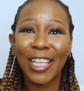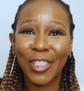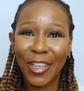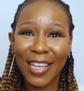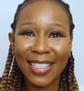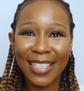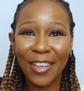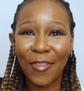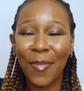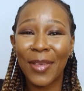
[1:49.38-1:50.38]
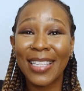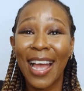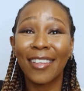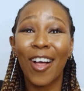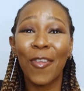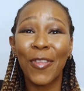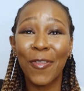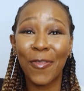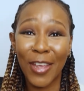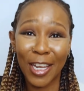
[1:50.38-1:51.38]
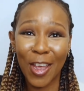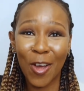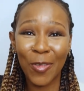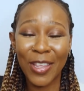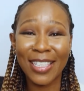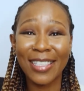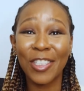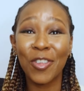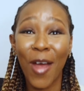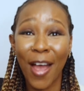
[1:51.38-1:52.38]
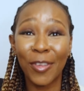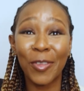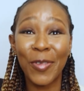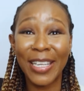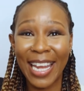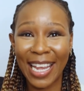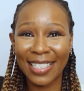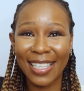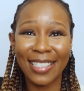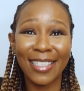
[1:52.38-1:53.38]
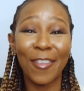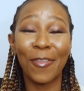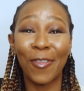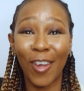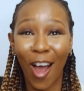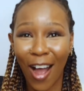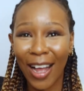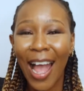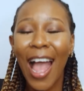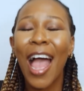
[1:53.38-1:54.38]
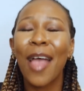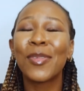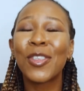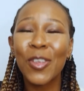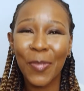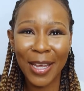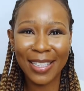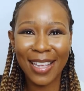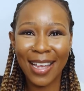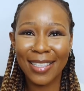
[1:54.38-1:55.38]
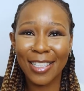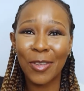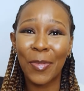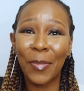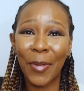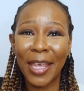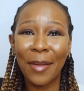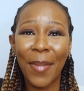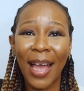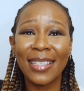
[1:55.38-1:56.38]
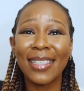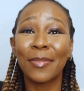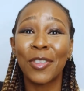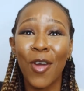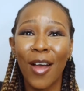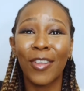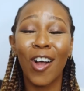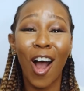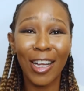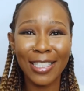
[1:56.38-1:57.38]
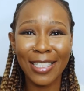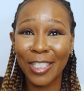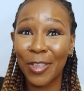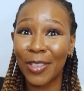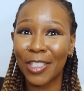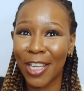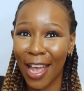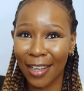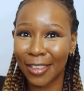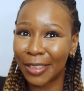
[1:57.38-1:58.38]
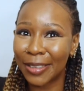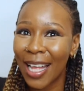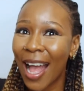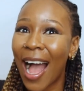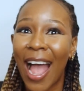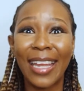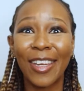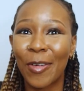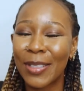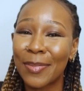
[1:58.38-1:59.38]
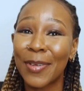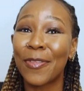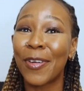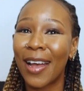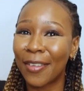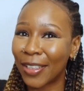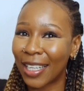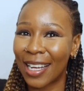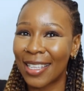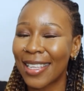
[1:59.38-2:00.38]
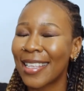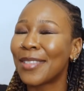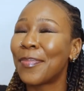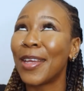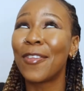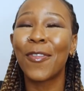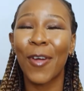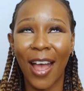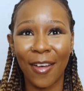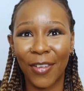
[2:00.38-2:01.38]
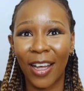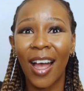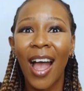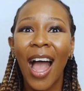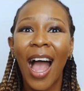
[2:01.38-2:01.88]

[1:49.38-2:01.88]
As you can see from the title of the video, this is a travel related vlog. I'm super excited to be bringing back some travel content to the channel. I know it's been forever, guys. It's been forever.